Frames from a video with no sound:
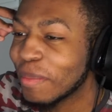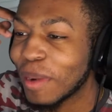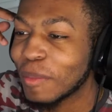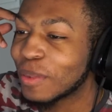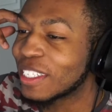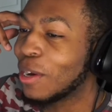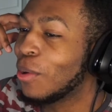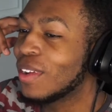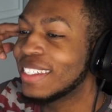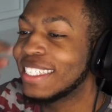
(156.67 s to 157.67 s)
the man put a
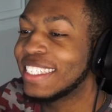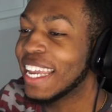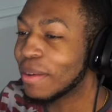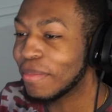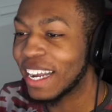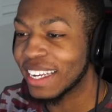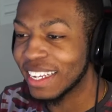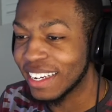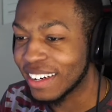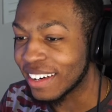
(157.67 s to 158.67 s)
whole dent back
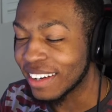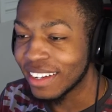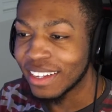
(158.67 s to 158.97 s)
there.